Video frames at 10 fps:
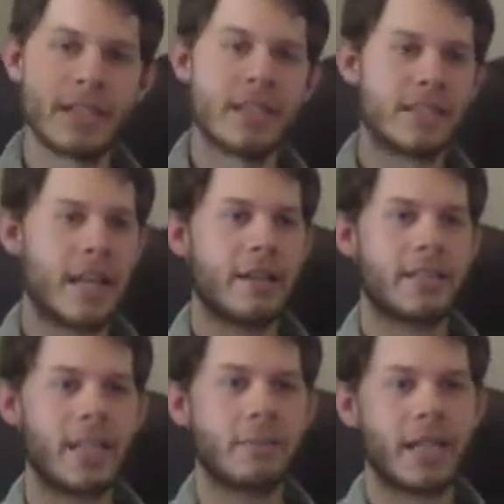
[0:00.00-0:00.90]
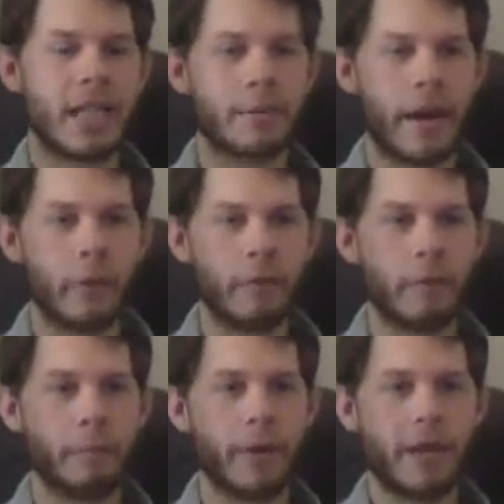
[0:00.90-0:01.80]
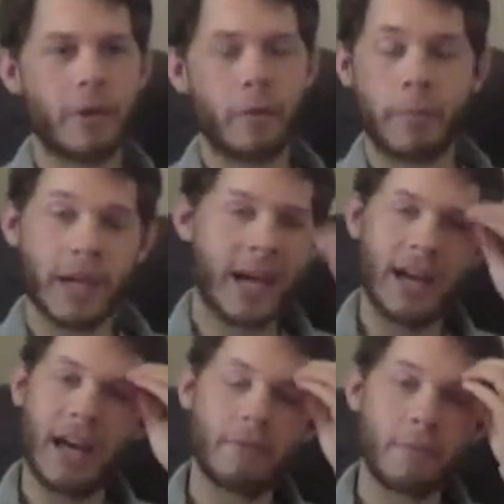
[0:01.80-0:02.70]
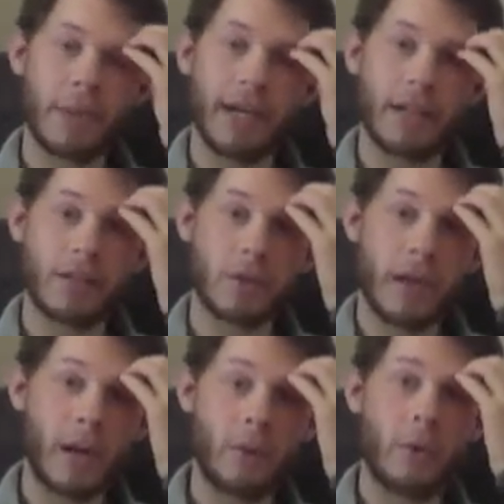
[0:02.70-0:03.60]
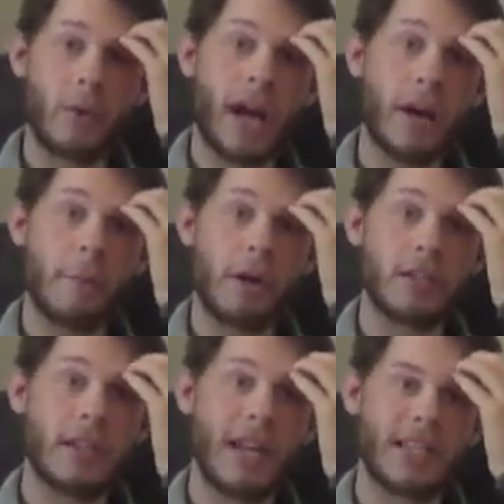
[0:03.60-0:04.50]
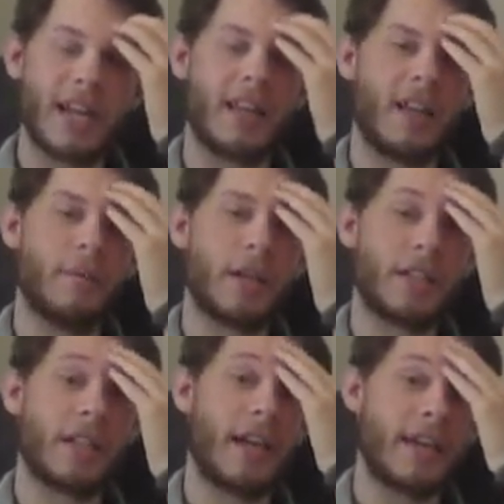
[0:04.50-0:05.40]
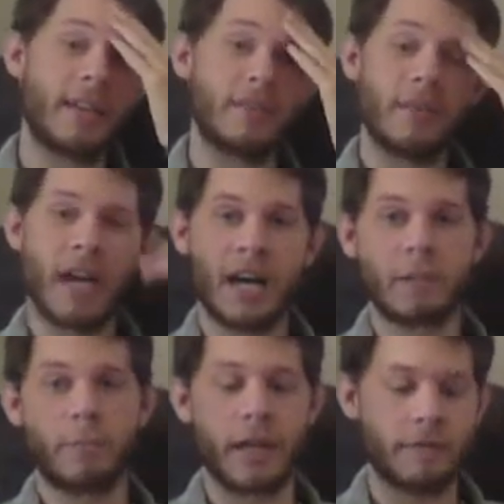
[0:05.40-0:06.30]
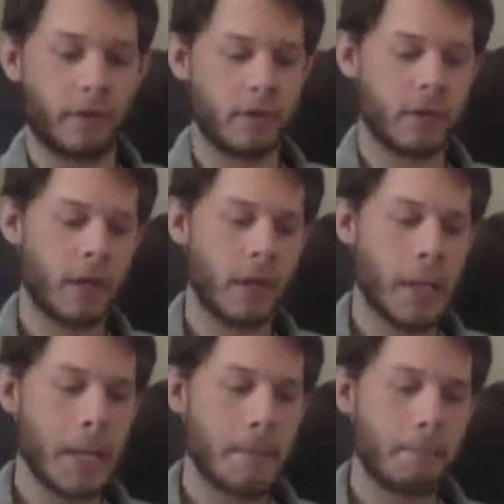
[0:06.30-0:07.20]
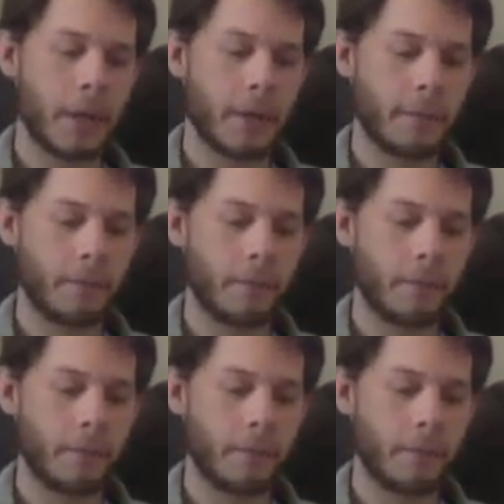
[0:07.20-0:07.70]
because that seems like it might would have been better, but I haven't played it, so I don't know exactly how much I like it. I have to play it first. But